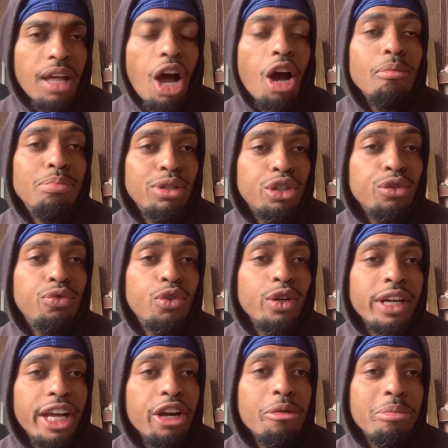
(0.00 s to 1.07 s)
I'll book you for an
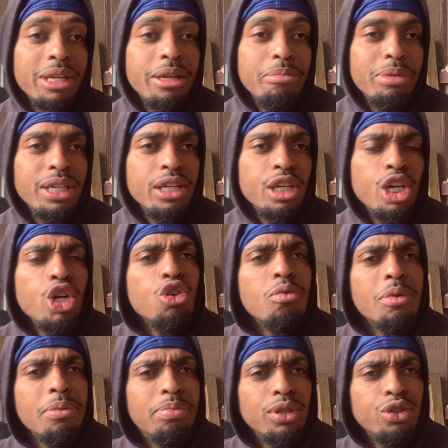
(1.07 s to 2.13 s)
Airbnb. You want
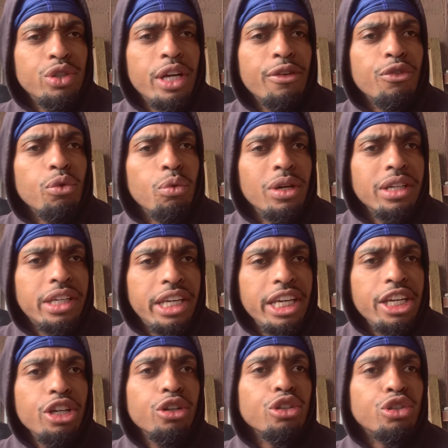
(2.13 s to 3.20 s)
me to put you down for one
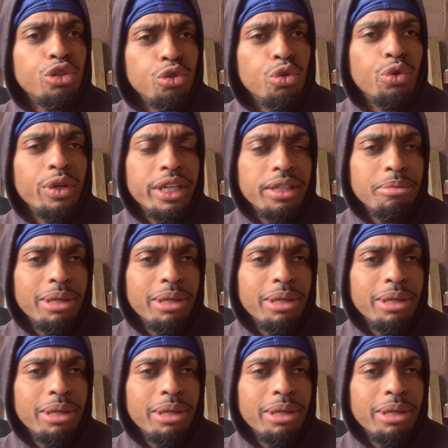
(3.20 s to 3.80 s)
king or two queen